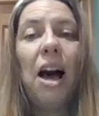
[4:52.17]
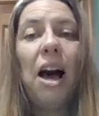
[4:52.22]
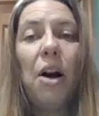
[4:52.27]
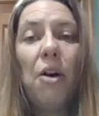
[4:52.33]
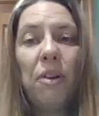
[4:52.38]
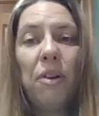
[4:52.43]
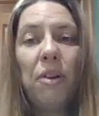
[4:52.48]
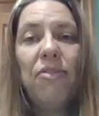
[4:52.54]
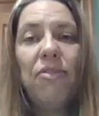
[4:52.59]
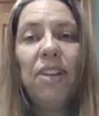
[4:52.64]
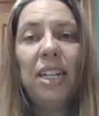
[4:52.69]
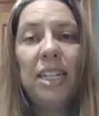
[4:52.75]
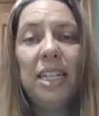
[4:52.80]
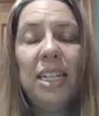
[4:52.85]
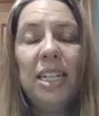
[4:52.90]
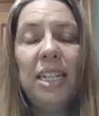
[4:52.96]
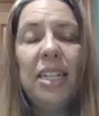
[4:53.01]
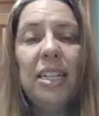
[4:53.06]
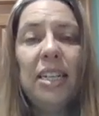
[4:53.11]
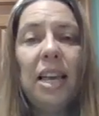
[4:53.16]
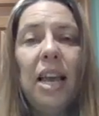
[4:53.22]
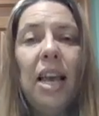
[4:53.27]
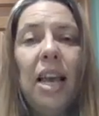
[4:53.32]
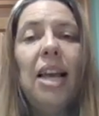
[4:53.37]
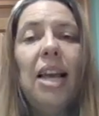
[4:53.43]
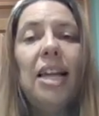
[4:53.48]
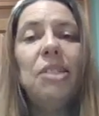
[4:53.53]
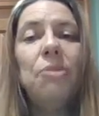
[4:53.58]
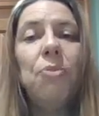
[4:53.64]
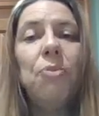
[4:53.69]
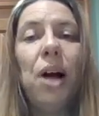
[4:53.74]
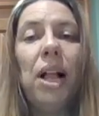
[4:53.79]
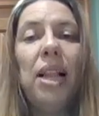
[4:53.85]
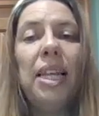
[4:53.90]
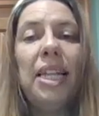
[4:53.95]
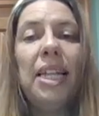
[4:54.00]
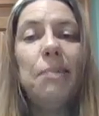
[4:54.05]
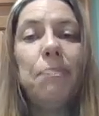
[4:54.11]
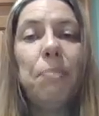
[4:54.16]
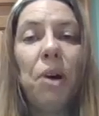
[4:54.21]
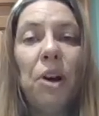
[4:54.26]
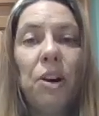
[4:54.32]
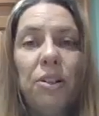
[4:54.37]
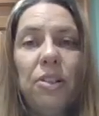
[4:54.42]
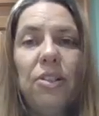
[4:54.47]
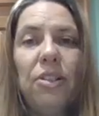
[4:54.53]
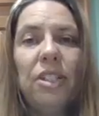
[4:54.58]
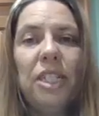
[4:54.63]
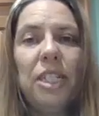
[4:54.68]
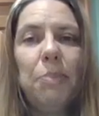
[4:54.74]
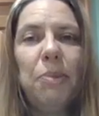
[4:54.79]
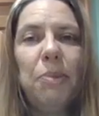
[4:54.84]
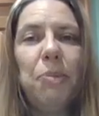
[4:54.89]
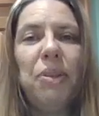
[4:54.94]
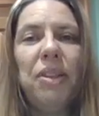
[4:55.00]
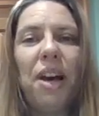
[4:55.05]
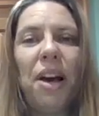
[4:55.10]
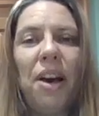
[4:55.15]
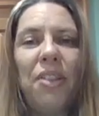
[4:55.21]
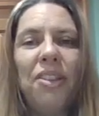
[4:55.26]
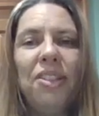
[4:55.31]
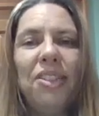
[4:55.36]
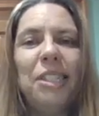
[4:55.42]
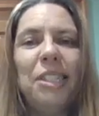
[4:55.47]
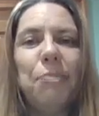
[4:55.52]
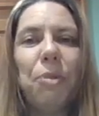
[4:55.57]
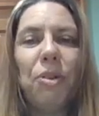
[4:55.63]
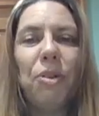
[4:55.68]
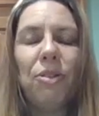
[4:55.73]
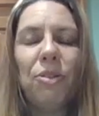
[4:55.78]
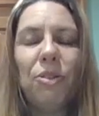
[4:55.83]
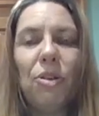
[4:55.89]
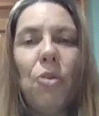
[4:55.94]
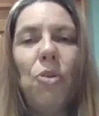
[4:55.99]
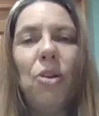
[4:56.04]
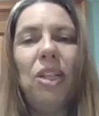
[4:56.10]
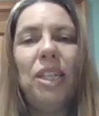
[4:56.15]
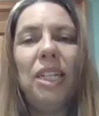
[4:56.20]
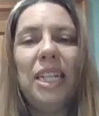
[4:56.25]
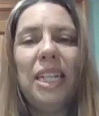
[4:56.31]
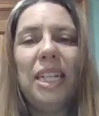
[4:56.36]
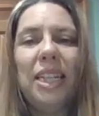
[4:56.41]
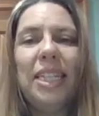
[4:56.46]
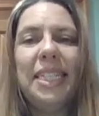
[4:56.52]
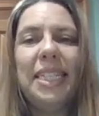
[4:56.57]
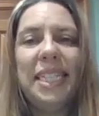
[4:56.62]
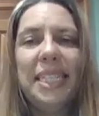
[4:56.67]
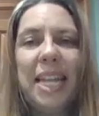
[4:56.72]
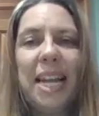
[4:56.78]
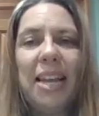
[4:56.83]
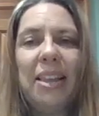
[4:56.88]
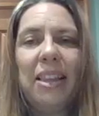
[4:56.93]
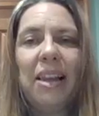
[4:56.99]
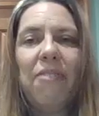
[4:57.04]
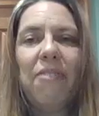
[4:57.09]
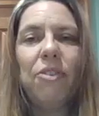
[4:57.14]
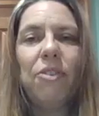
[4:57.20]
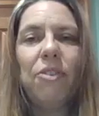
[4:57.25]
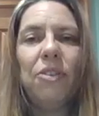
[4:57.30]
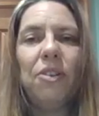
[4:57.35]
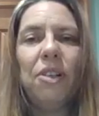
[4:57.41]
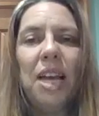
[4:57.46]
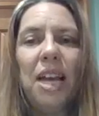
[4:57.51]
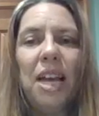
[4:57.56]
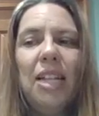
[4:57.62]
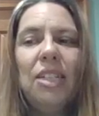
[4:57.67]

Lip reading: our funding, as well as partnerships with others, both locally and at the state level,